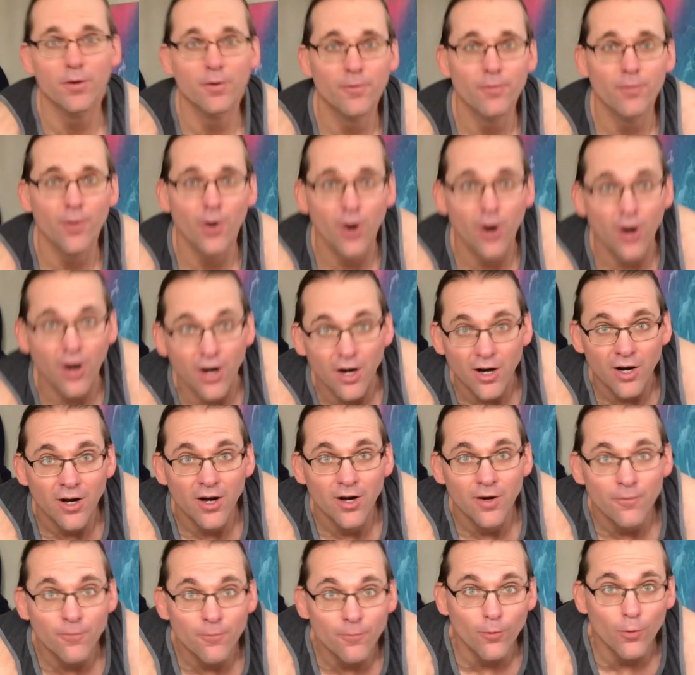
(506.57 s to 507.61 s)
of our
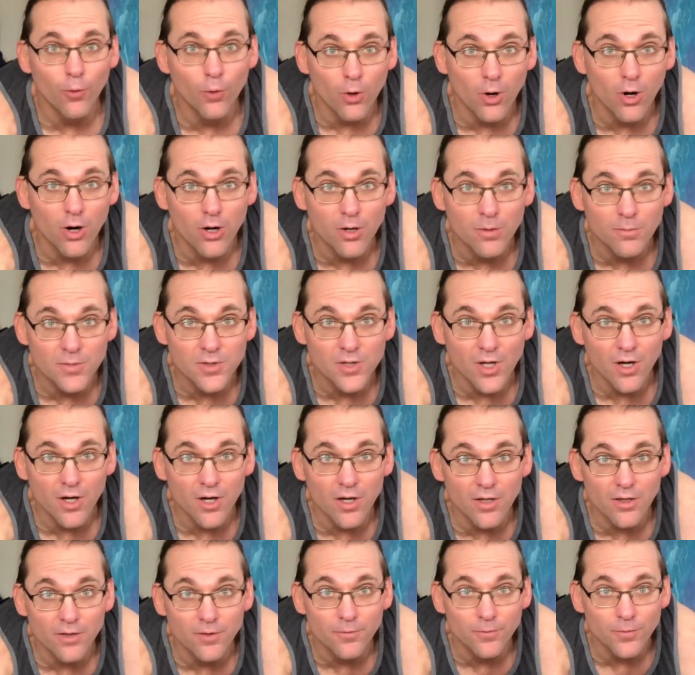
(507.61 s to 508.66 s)
forearms
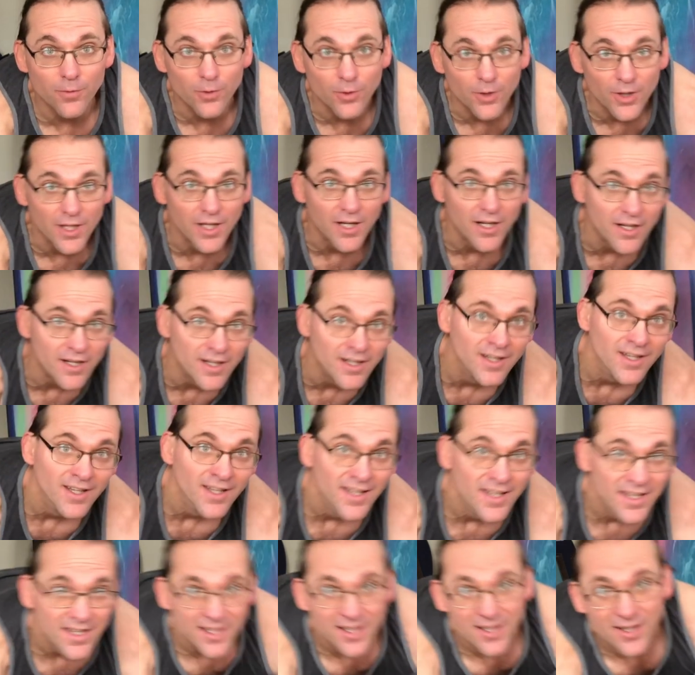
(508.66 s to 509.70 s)
on the floor here.
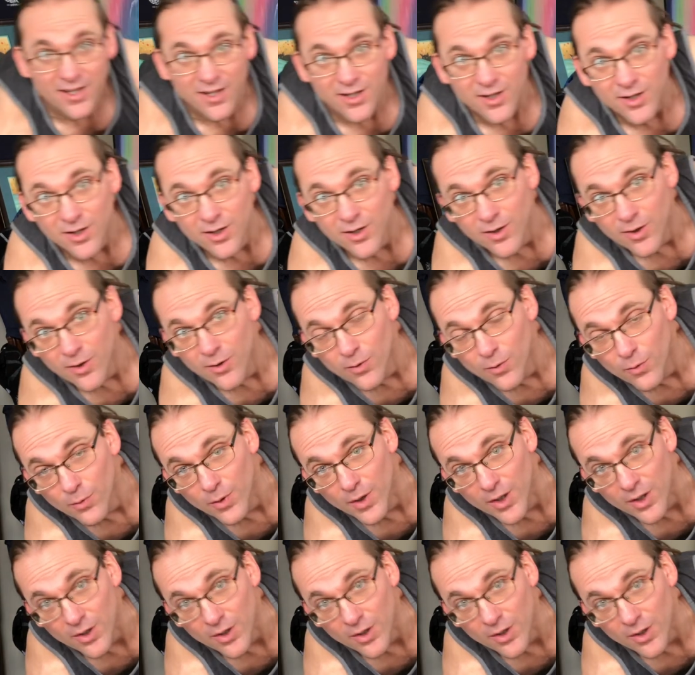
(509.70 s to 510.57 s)
We're